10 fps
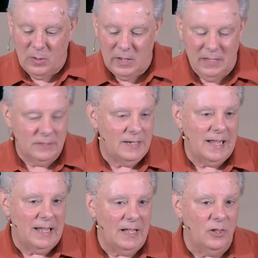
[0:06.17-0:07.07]
It's
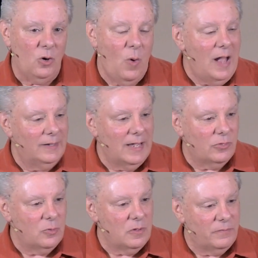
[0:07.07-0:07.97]
taking a little while to
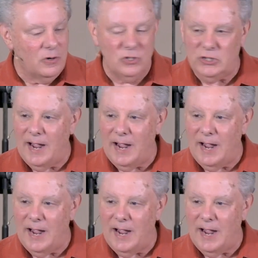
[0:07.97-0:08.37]
get through the first